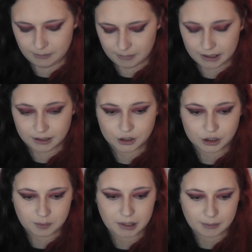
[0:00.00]
It'll
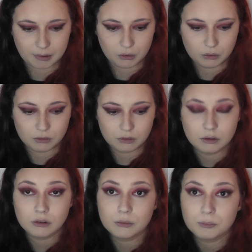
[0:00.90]
mainly just be about
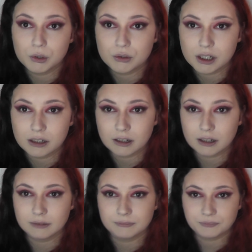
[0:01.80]

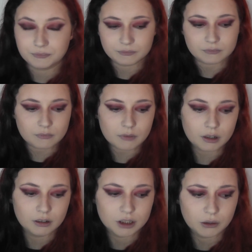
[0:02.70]
music.
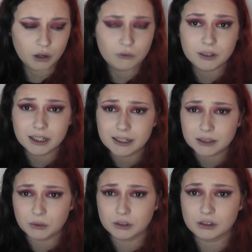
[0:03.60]
So hopefully
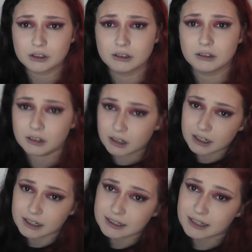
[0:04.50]
this one doesn't
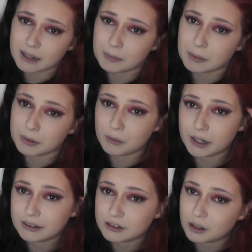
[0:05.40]
scare
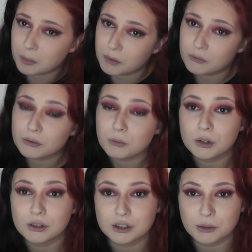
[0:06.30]
people away and stop them
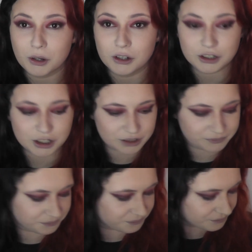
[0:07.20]
from wanting to
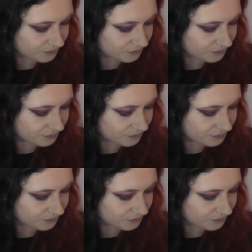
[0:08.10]
watch.